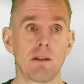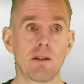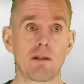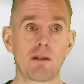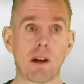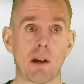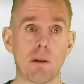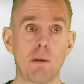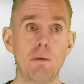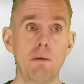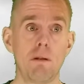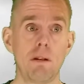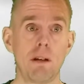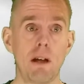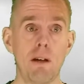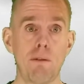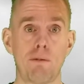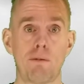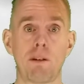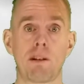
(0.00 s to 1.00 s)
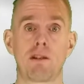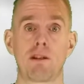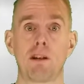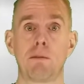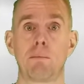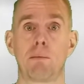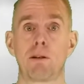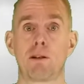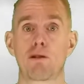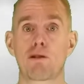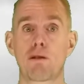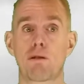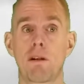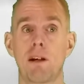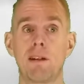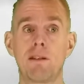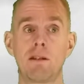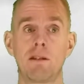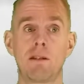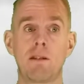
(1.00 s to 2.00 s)
So if, for example, you're
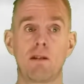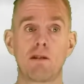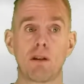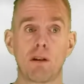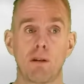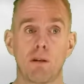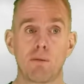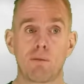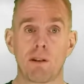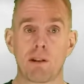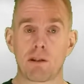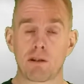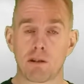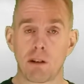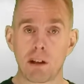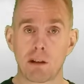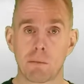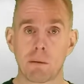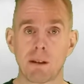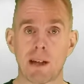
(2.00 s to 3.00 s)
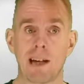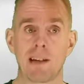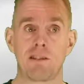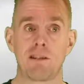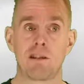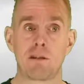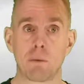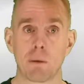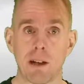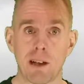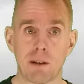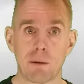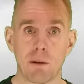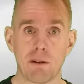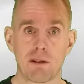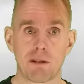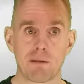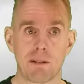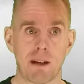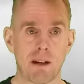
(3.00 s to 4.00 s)
trying to dissolve a soluble gas into a
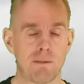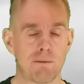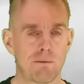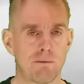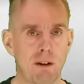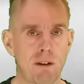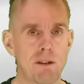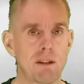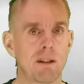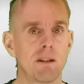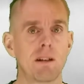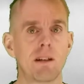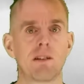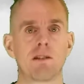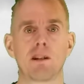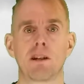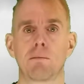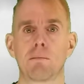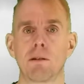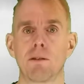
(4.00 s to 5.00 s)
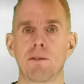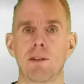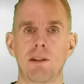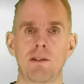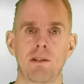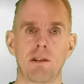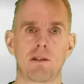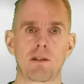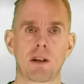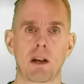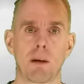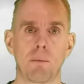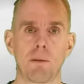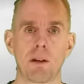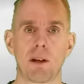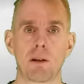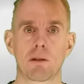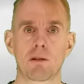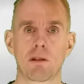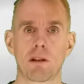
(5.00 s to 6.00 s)
liquid, and a very good example of this is
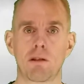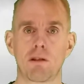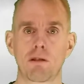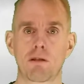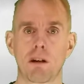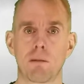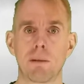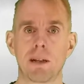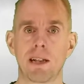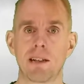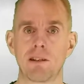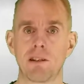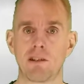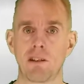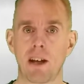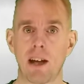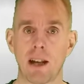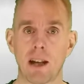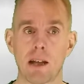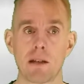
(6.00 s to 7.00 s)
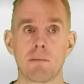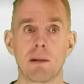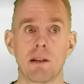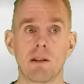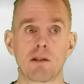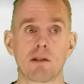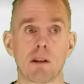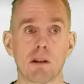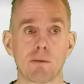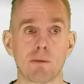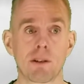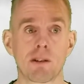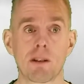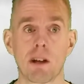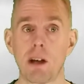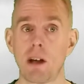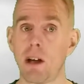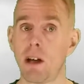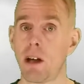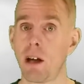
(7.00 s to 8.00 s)
carbon dioxide scrubbing into, say, an amine
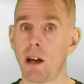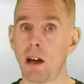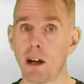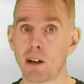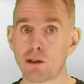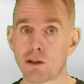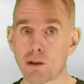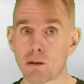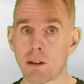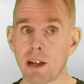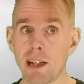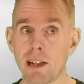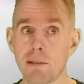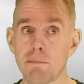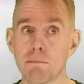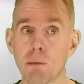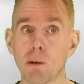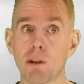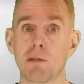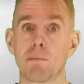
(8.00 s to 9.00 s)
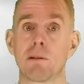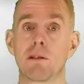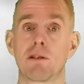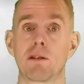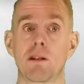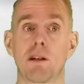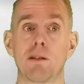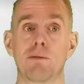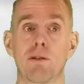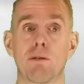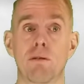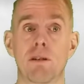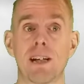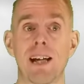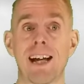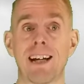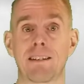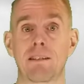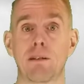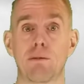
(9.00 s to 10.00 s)
solvent, a trade embodiment of a
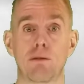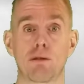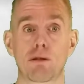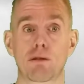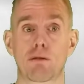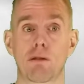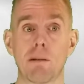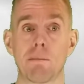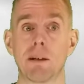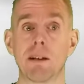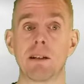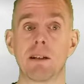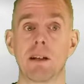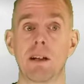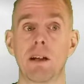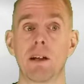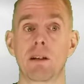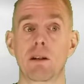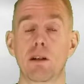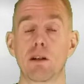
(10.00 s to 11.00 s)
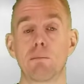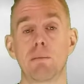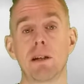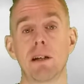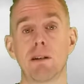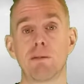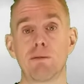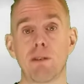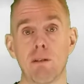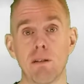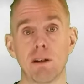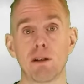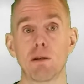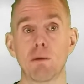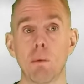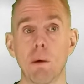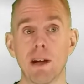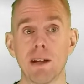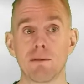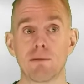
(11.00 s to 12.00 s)
reactive scrubber could be a very
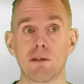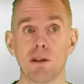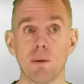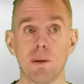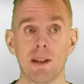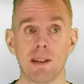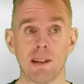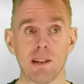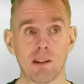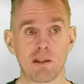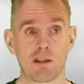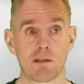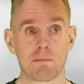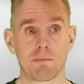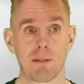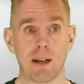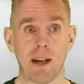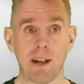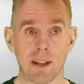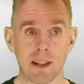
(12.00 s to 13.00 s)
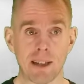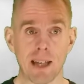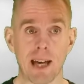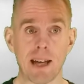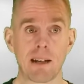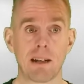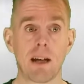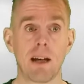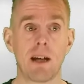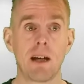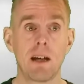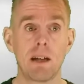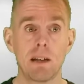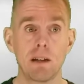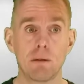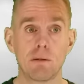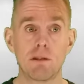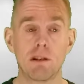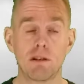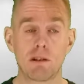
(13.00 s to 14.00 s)
good way of doing this. And again,
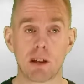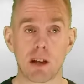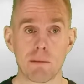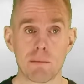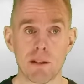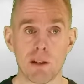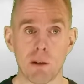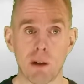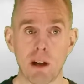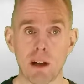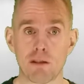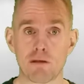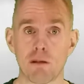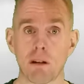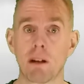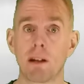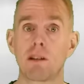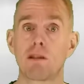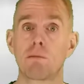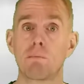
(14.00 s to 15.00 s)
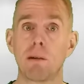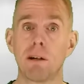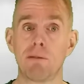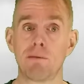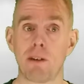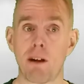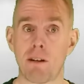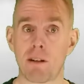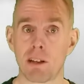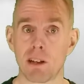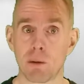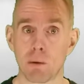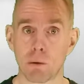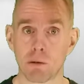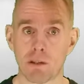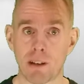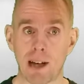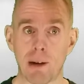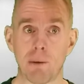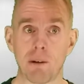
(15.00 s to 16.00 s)
you'd determine your hydraulics by varying
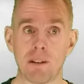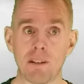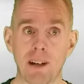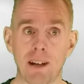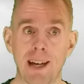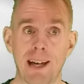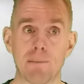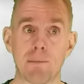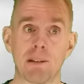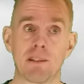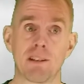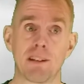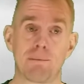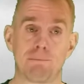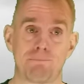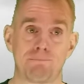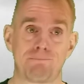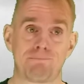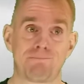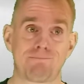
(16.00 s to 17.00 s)
your tower diameter.